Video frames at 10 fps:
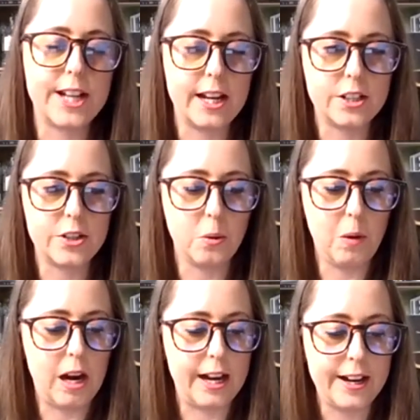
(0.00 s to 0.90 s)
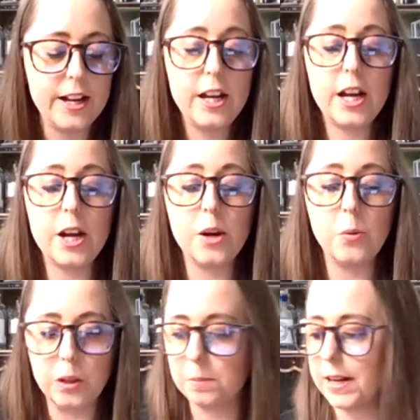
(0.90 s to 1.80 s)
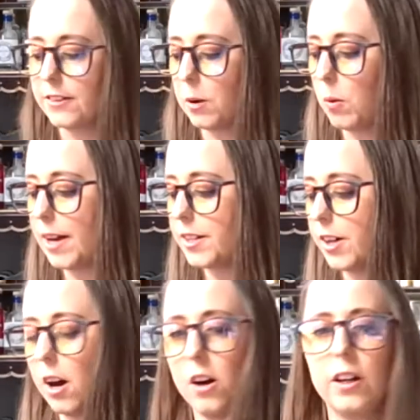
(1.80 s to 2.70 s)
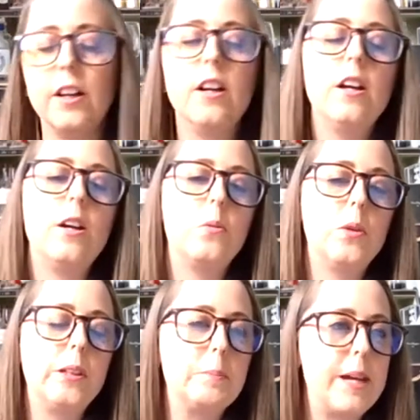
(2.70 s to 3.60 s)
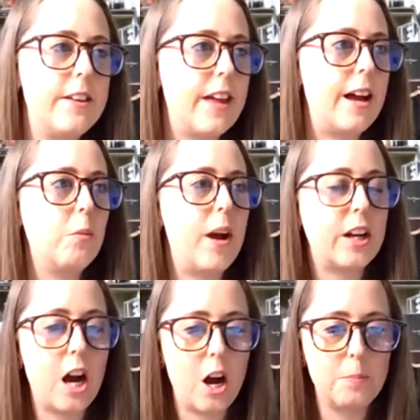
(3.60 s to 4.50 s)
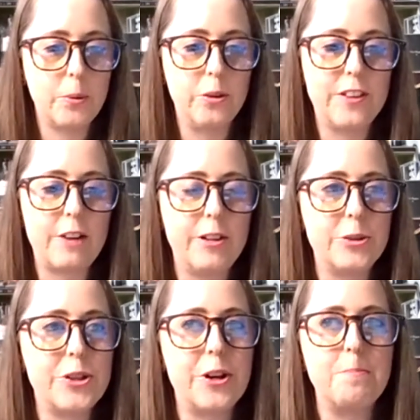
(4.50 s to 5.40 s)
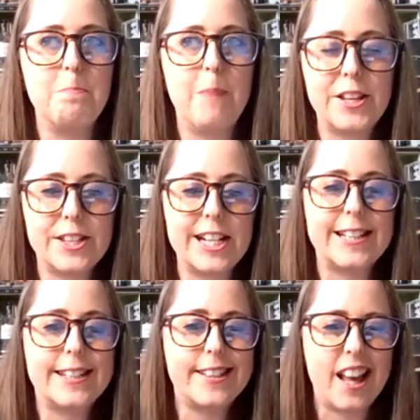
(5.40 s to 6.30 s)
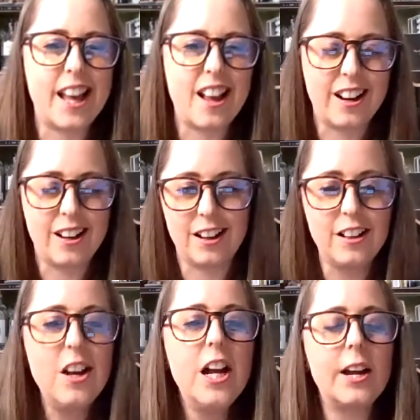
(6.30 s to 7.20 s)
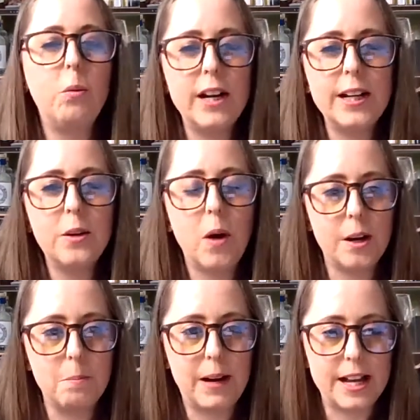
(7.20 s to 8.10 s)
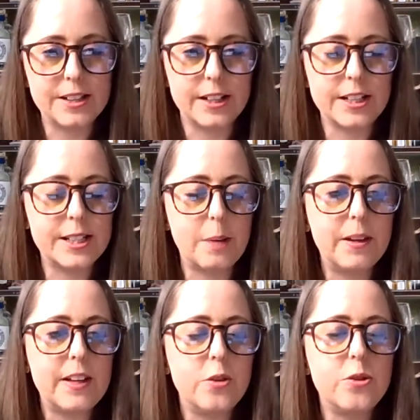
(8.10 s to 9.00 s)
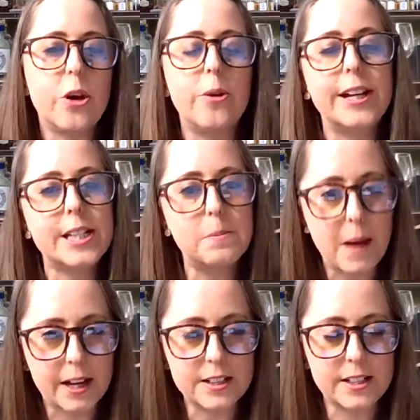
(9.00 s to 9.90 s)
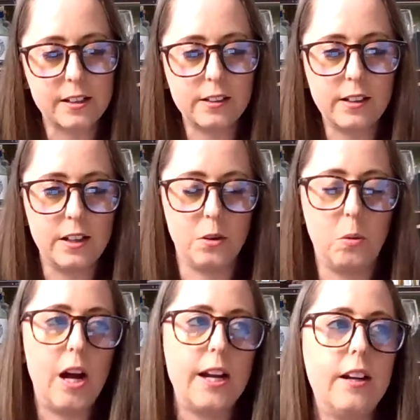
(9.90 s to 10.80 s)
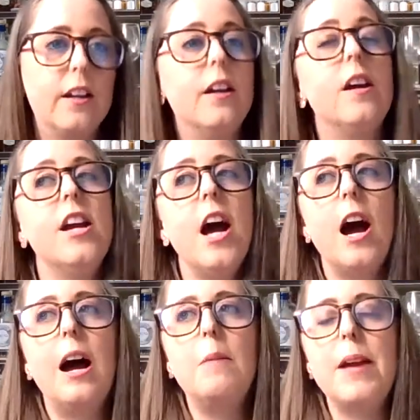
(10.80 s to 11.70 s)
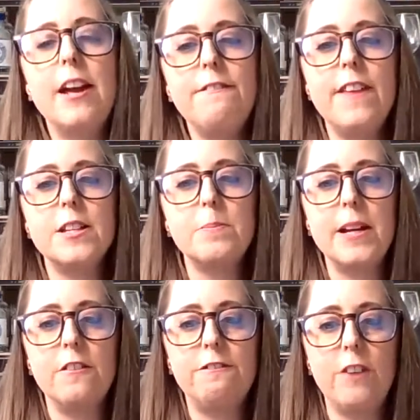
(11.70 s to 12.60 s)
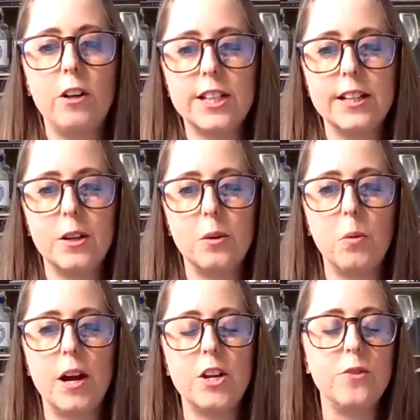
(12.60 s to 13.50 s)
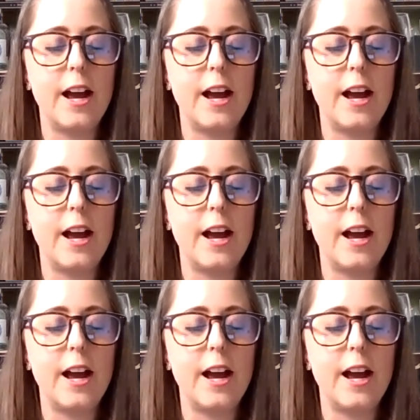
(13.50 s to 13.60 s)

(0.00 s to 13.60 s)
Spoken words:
taint in your wine, it will be that wet dog, it will be that wet cardboard, that real sort of musty cellar, like really quite unpleasant. It's something that you don't expect in the wine. If there's been a fault in it where you've